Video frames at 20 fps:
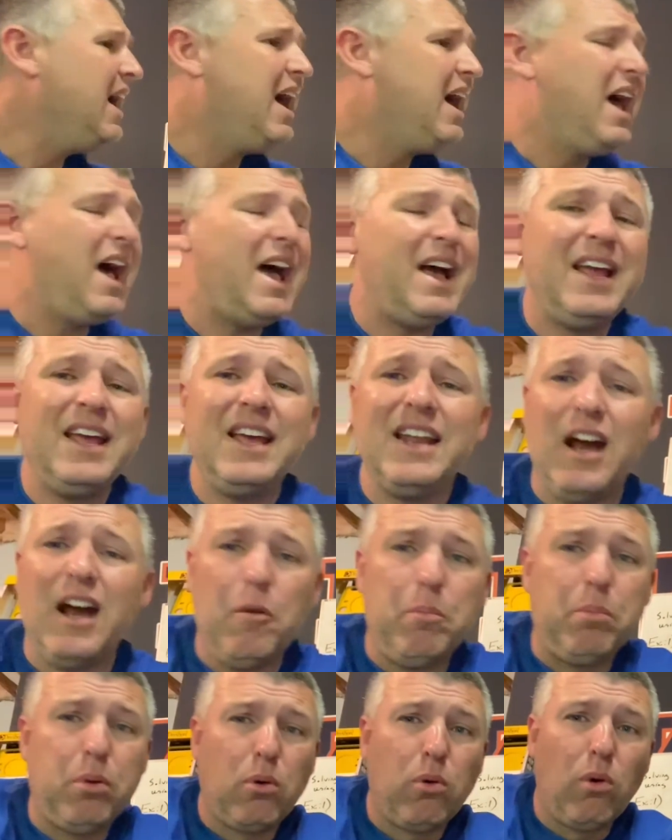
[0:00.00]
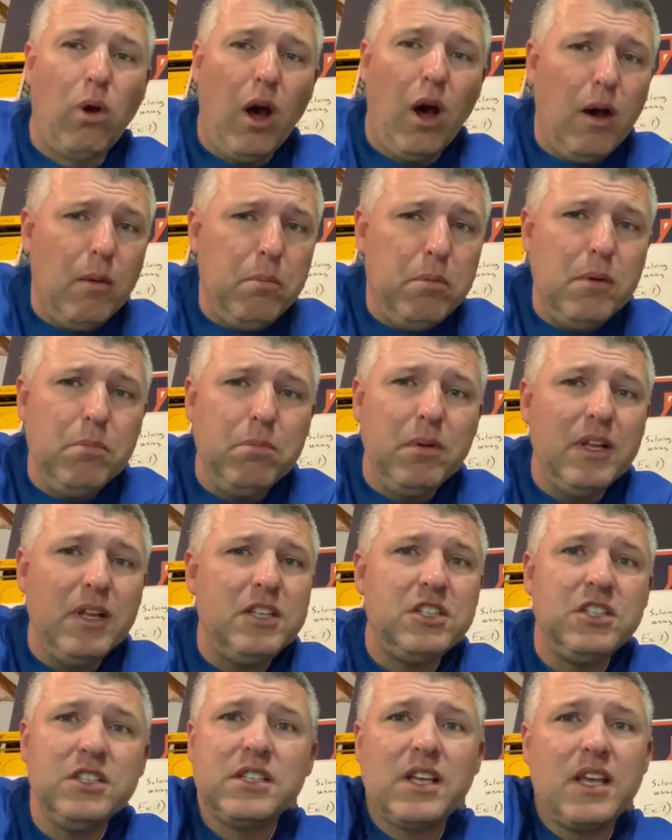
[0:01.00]
And I'll probably
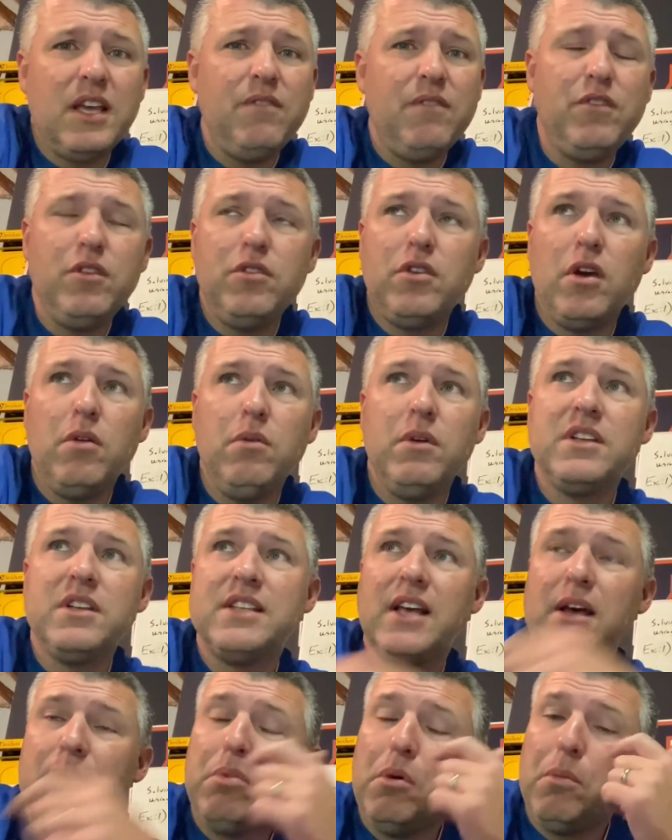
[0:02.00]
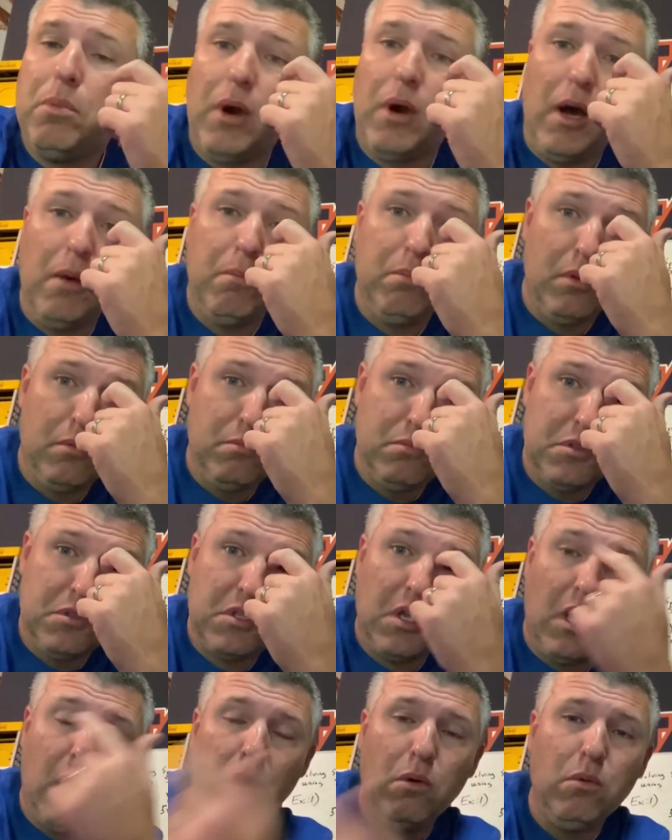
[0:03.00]
just give you 2 example problems
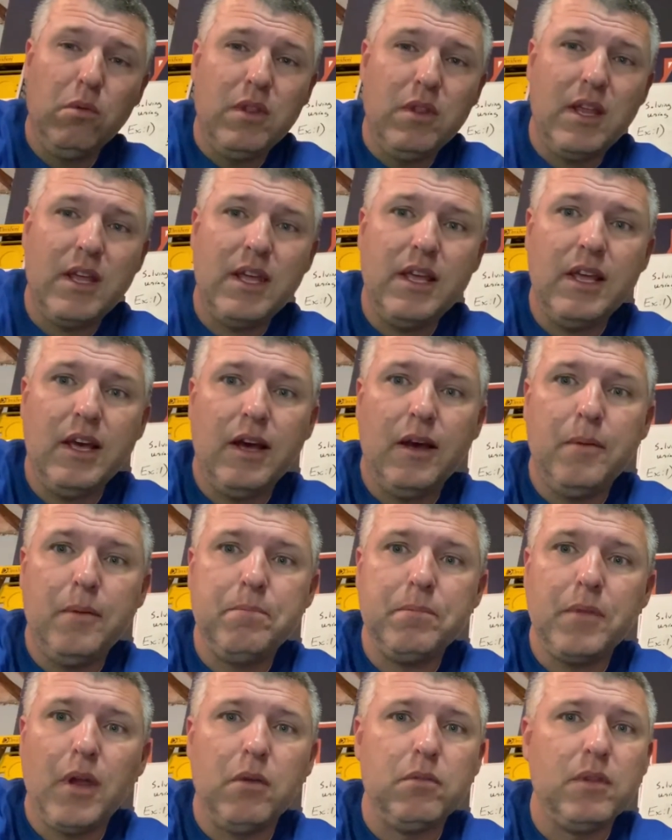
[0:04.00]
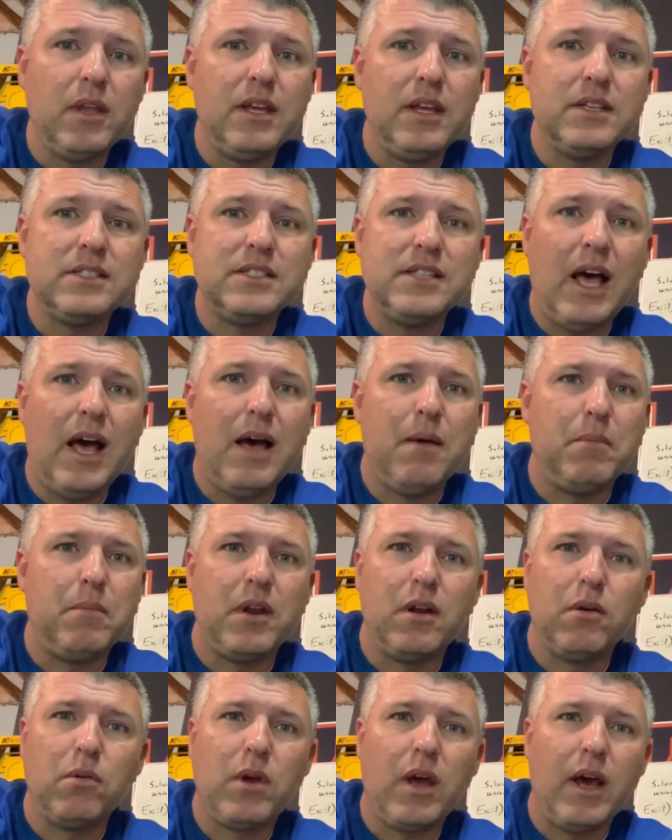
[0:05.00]
on the assignment,
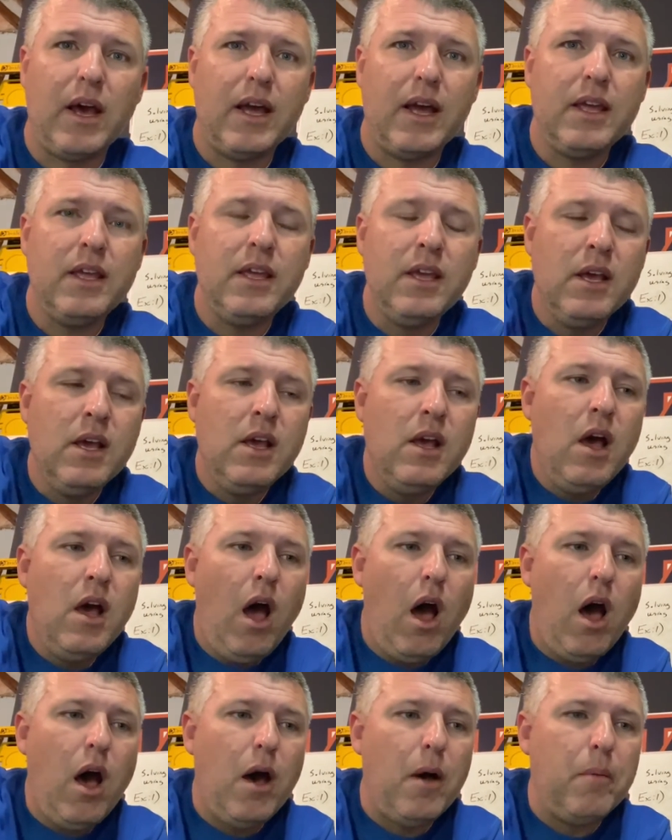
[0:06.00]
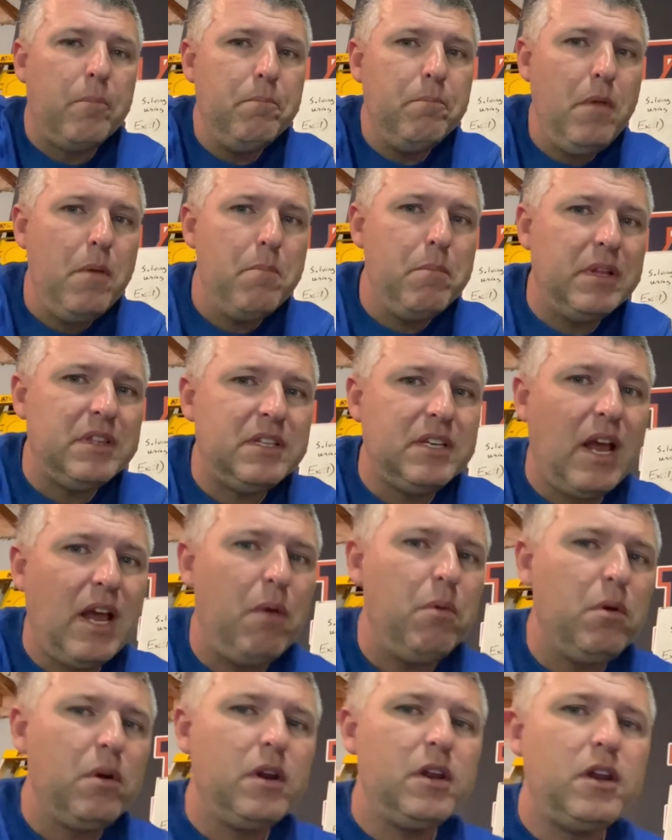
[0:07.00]
okay? But today
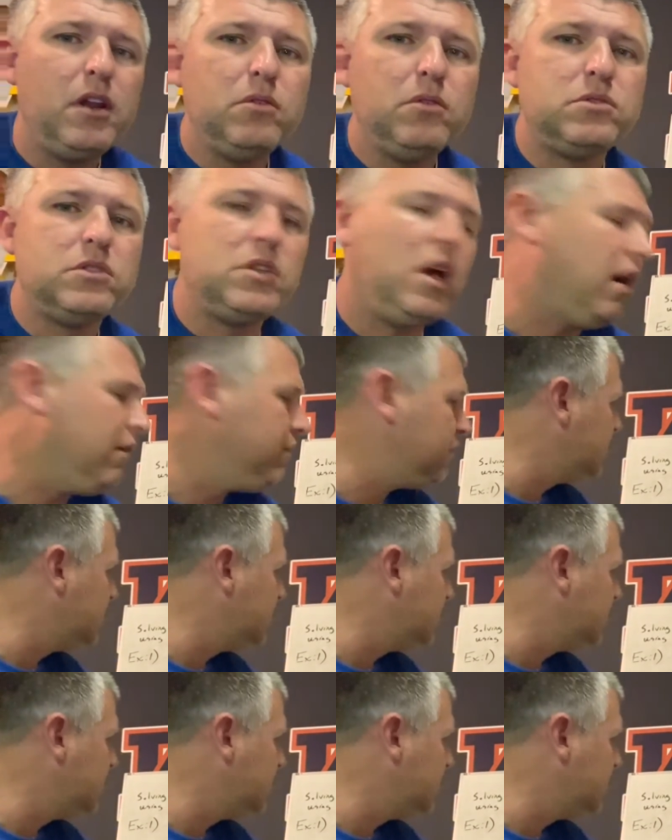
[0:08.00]
we're going to do solving